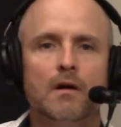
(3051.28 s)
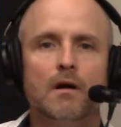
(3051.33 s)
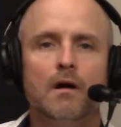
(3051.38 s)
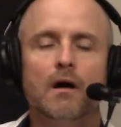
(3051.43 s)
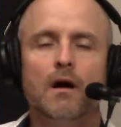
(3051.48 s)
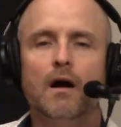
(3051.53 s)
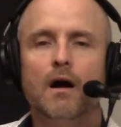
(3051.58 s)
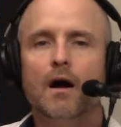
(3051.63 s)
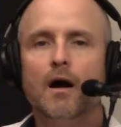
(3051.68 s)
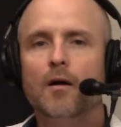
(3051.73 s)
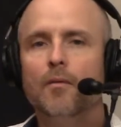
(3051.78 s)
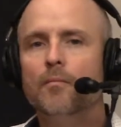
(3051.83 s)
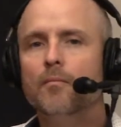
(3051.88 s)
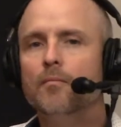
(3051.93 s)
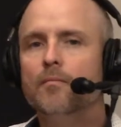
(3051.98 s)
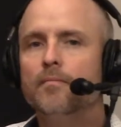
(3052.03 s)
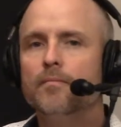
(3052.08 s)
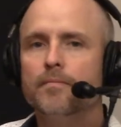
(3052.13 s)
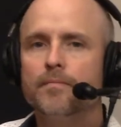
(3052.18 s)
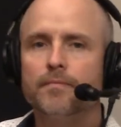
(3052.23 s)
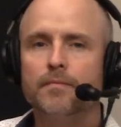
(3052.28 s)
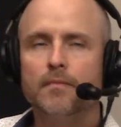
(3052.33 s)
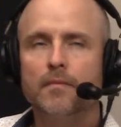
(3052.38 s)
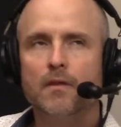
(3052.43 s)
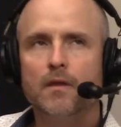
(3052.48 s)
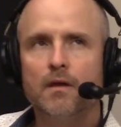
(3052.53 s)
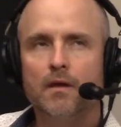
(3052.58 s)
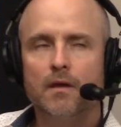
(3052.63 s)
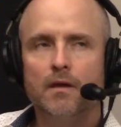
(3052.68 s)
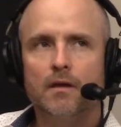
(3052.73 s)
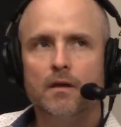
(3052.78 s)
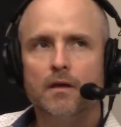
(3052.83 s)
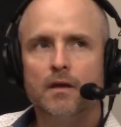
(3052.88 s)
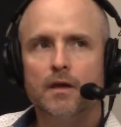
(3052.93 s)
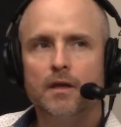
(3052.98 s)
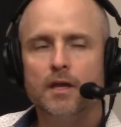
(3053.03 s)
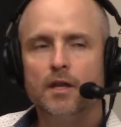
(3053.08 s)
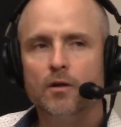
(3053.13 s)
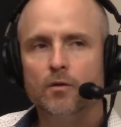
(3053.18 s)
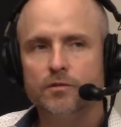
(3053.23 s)

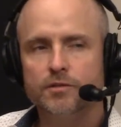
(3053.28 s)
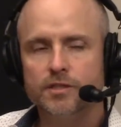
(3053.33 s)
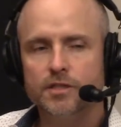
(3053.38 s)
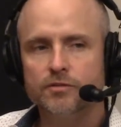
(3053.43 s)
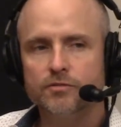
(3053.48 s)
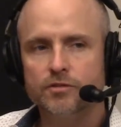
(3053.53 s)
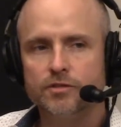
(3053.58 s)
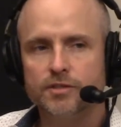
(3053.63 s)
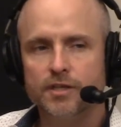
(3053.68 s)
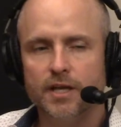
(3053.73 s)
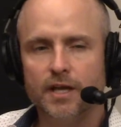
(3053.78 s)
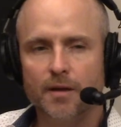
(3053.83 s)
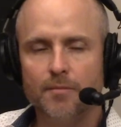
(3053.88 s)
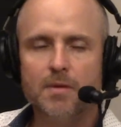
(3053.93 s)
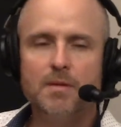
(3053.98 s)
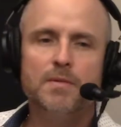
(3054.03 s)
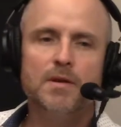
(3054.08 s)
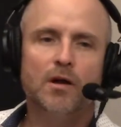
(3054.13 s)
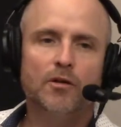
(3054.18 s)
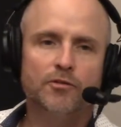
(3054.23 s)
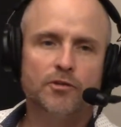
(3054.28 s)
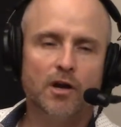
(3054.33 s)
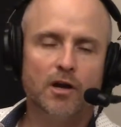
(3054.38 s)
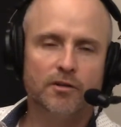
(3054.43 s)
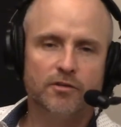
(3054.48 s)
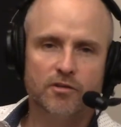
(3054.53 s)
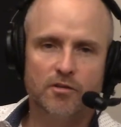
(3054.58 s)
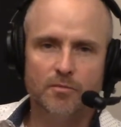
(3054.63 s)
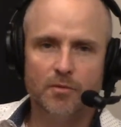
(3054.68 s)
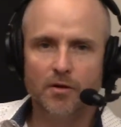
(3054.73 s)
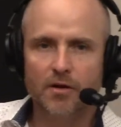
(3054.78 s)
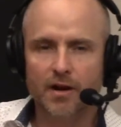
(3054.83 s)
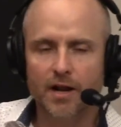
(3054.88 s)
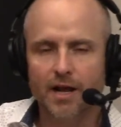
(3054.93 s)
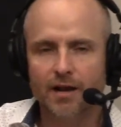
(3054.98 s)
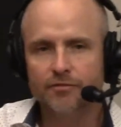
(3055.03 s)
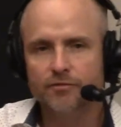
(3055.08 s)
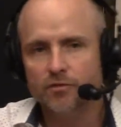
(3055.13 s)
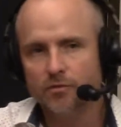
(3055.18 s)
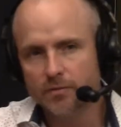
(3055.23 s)
It's interesting, and maybe I'll talk to you about it
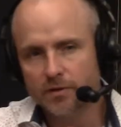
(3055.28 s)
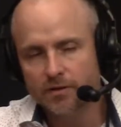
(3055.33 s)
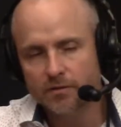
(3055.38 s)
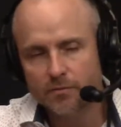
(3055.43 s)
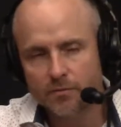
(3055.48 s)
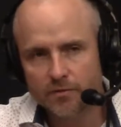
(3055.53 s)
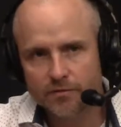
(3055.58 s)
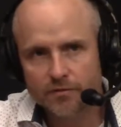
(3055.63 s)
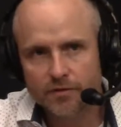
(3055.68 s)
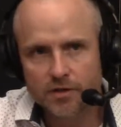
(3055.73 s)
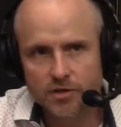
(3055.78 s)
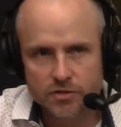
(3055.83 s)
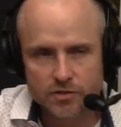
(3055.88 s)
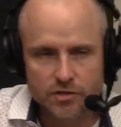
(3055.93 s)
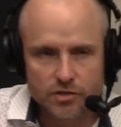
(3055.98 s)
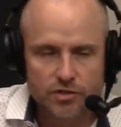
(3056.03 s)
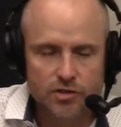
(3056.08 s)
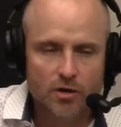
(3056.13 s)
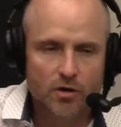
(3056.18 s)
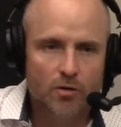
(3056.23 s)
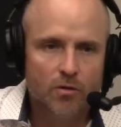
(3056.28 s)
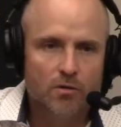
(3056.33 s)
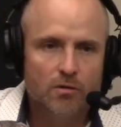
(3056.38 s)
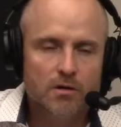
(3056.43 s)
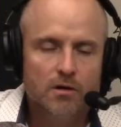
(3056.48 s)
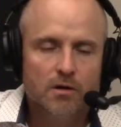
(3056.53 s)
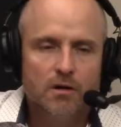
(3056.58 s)
after we finish the show.